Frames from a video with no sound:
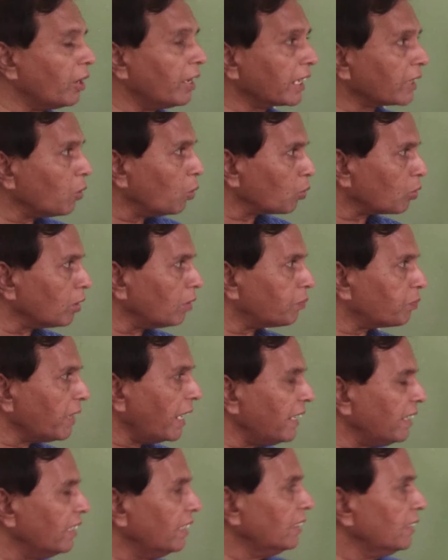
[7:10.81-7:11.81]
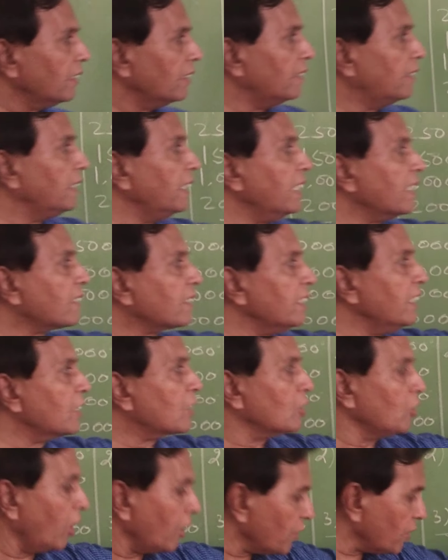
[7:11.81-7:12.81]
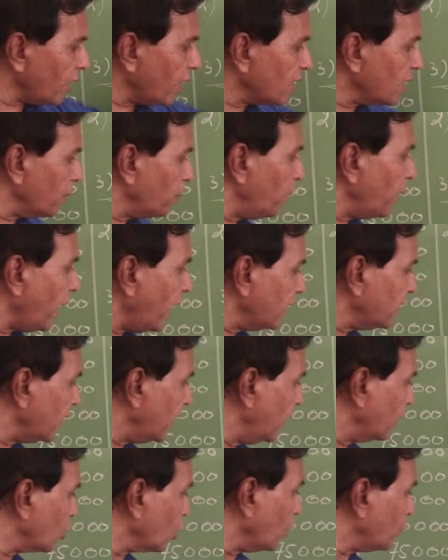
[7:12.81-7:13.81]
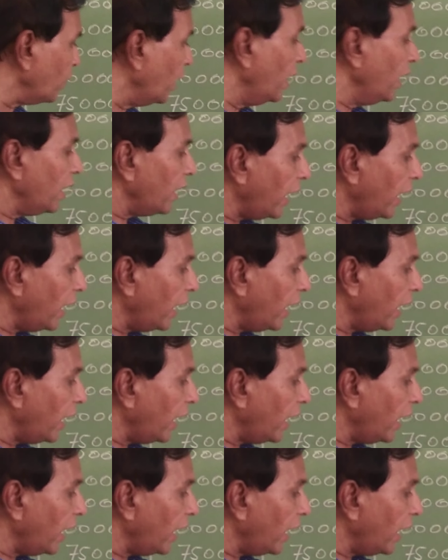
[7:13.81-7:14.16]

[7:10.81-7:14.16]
On account of that, GST is not chargeable at the rate of